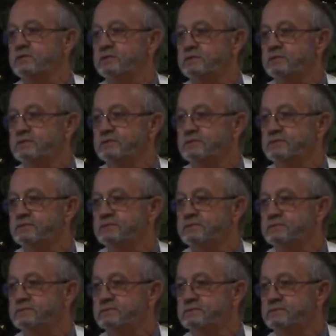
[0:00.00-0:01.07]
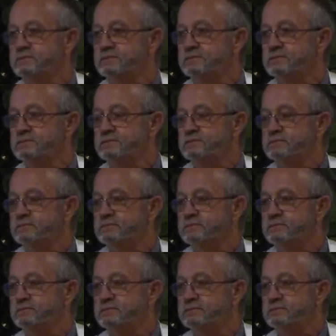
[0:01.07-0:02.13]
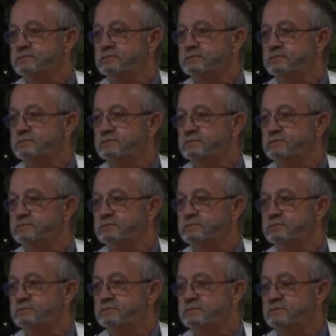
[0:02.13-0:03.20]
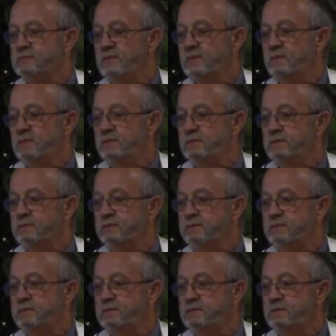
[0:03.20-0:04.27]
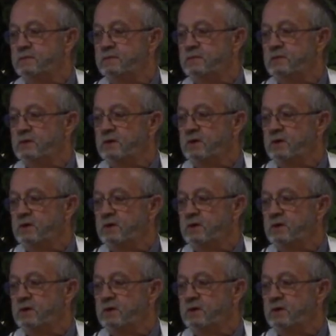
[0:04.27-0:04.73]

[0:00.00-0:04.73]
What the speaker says: Nobody speaks.